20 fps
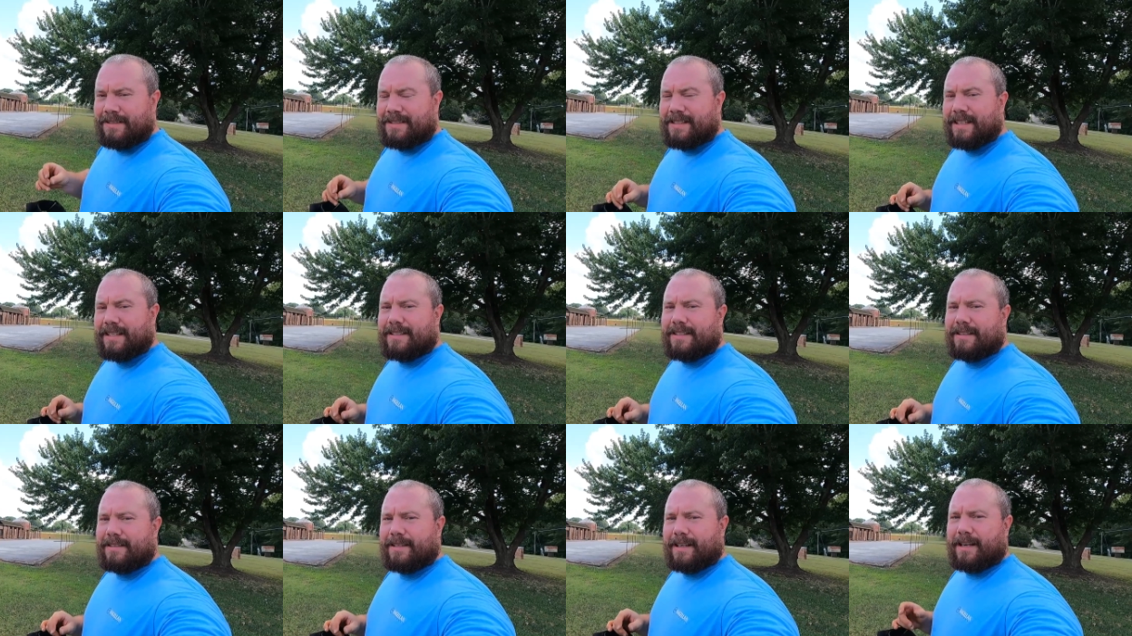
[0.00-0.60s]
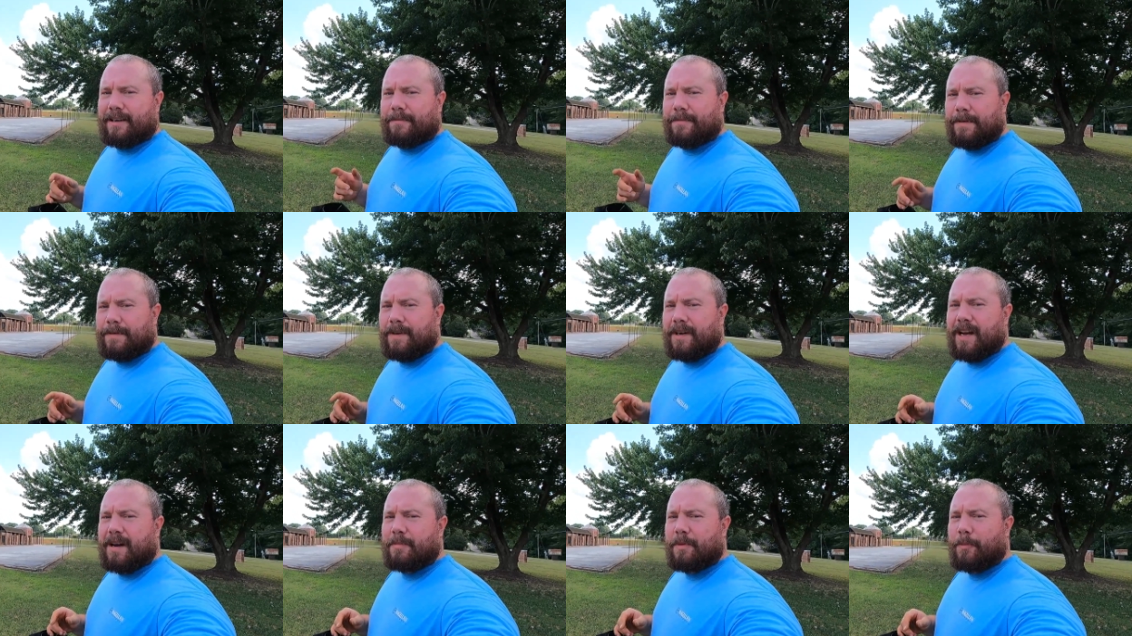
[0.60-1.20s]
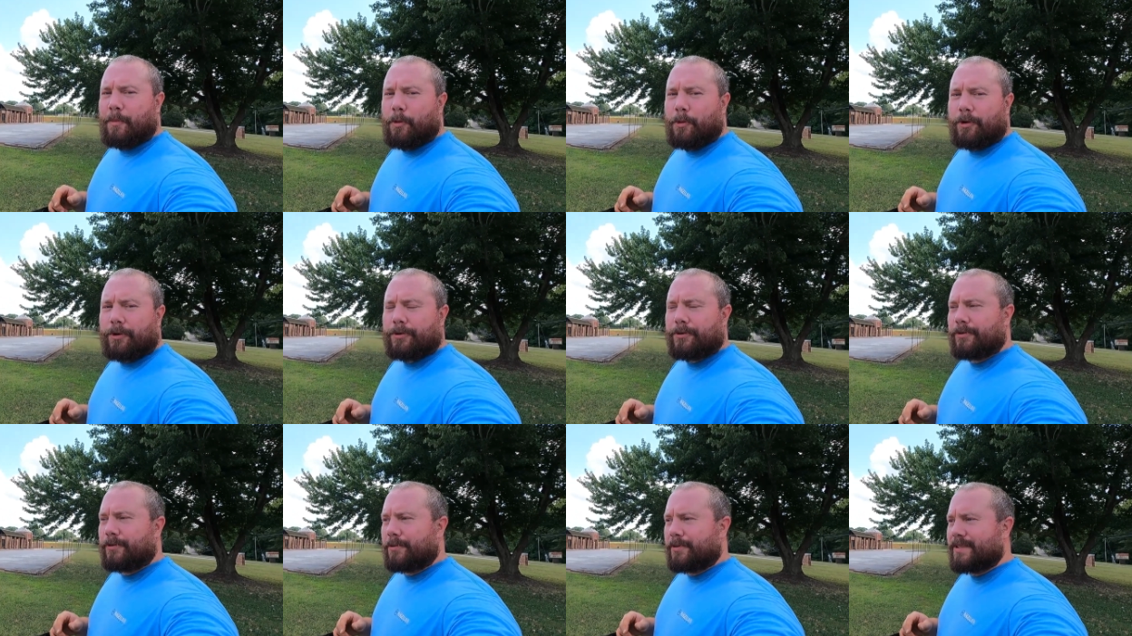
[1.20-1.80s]
60s. I got a 59
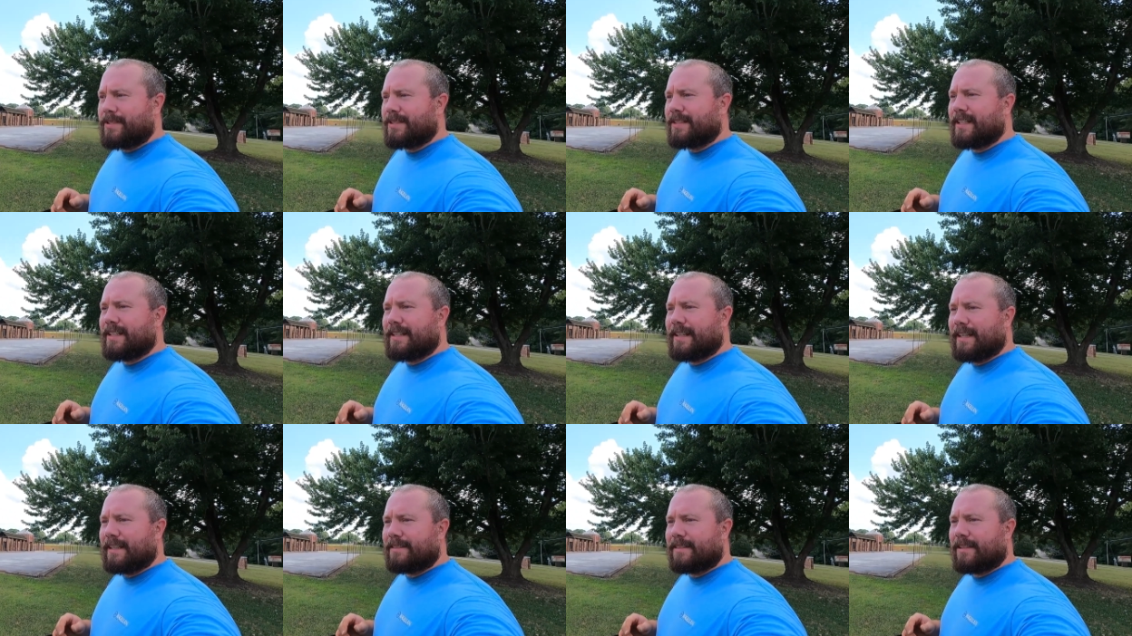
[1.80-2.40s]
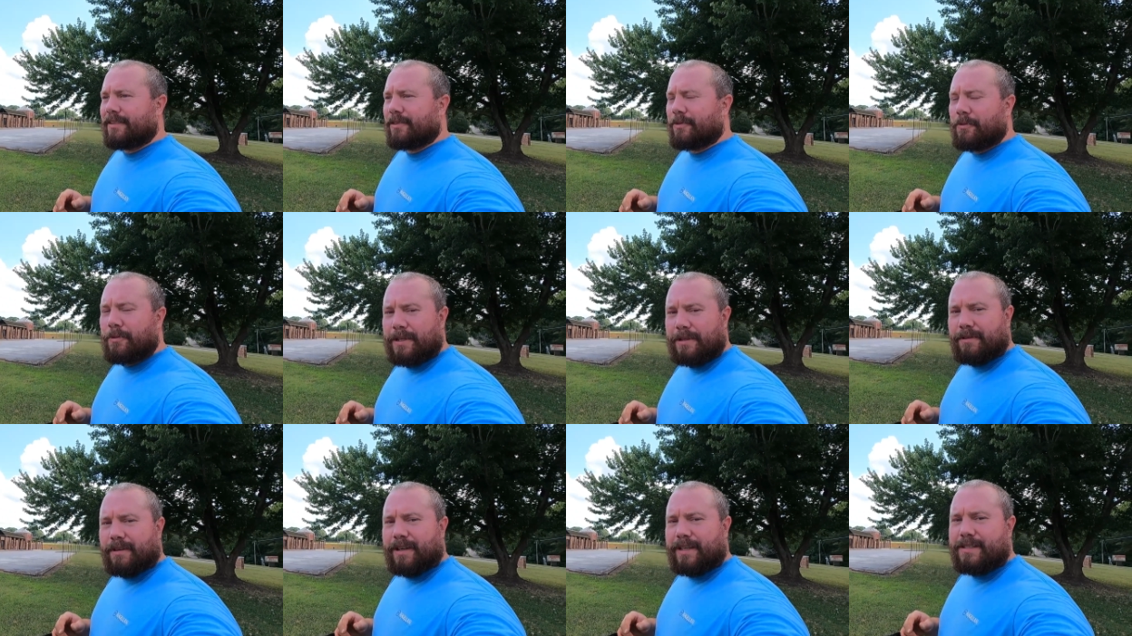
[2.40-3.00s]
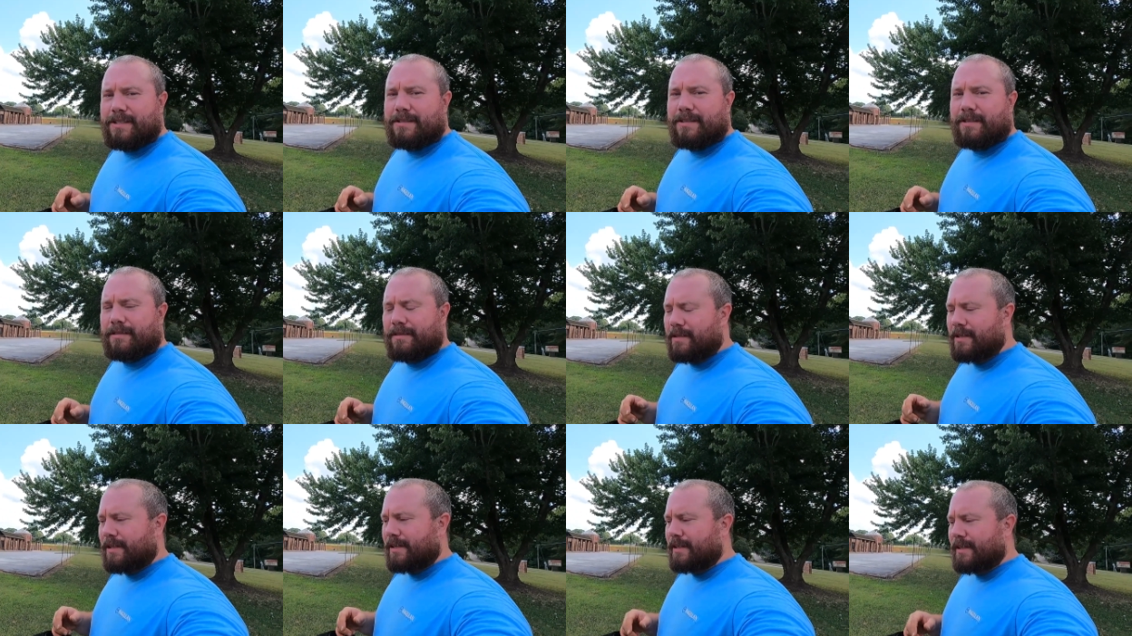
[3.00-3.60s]
Memorial, which is getting down there in the wheat range.
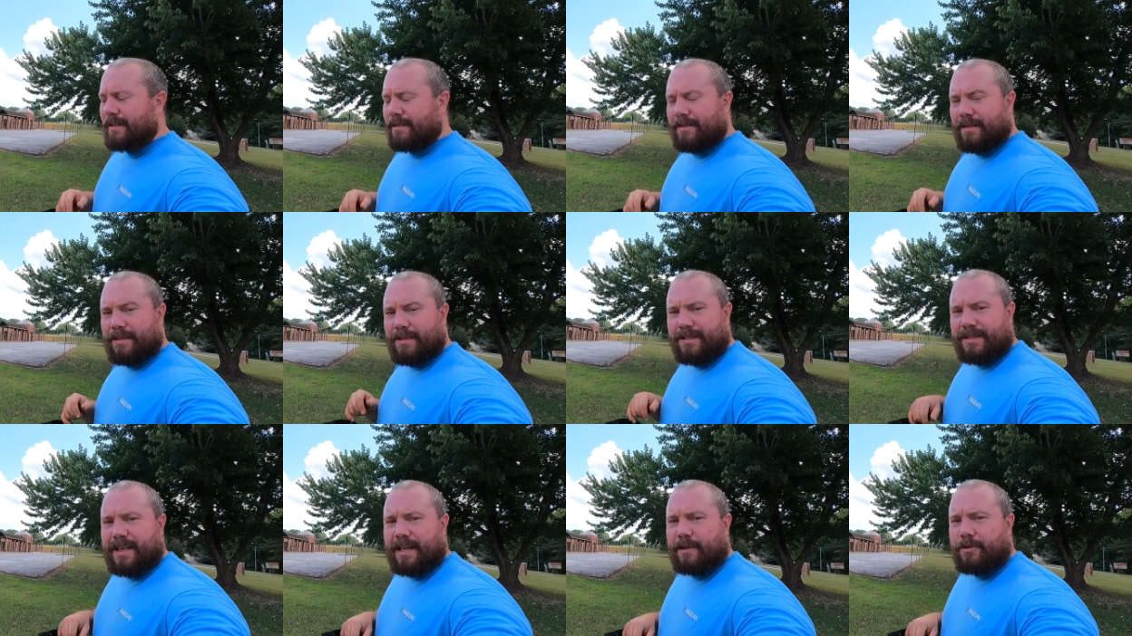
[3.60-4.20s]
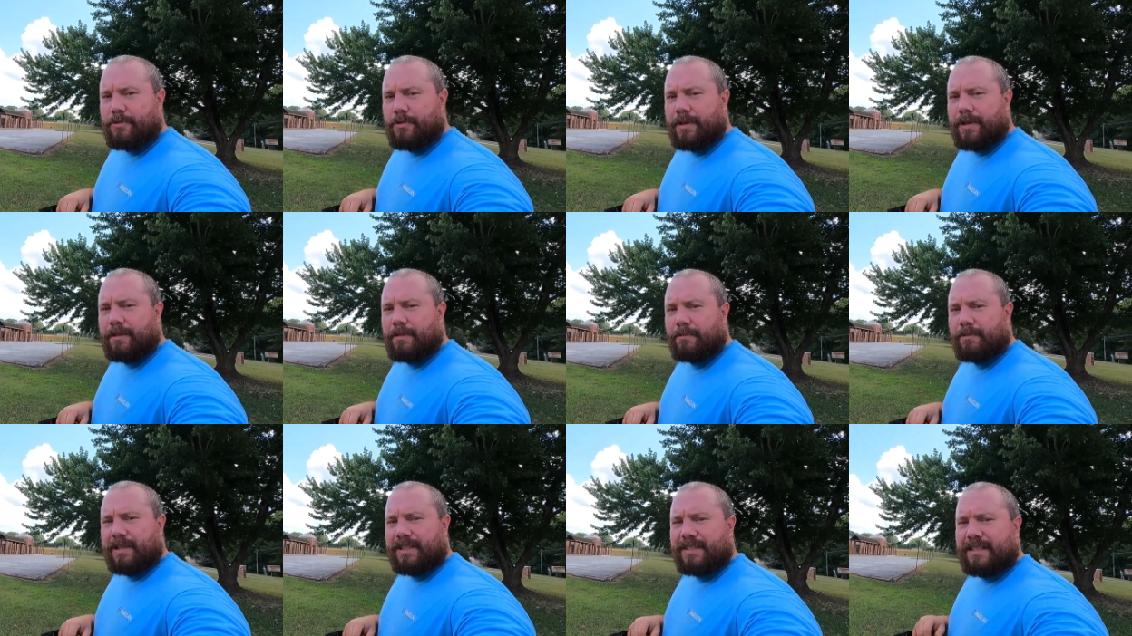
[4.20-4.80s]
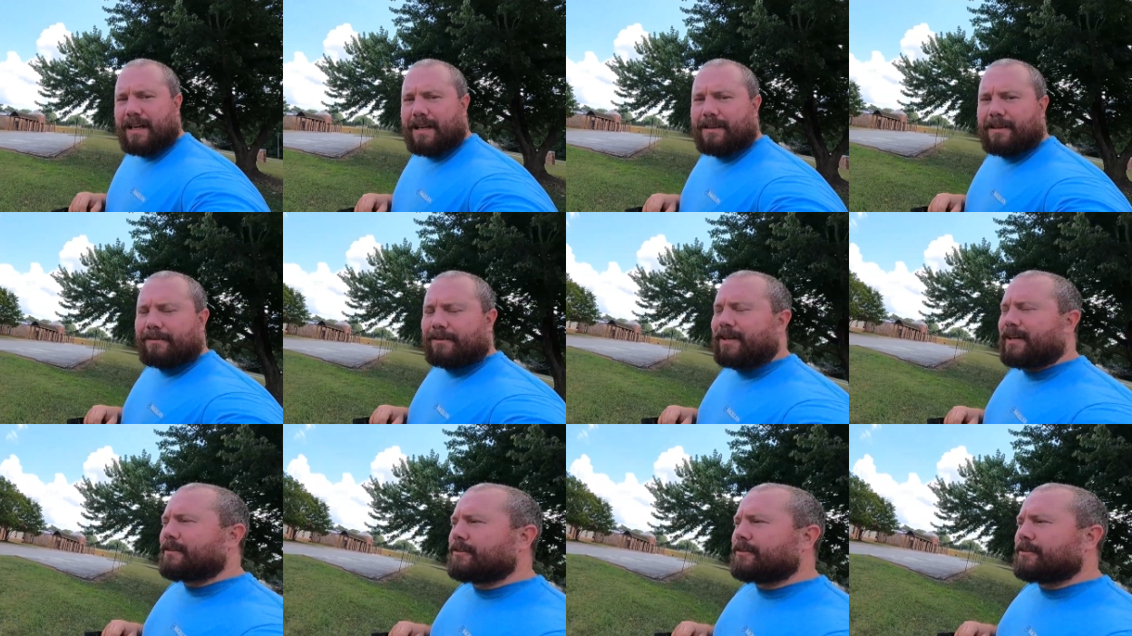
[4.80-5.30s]
Then just got a 23 solid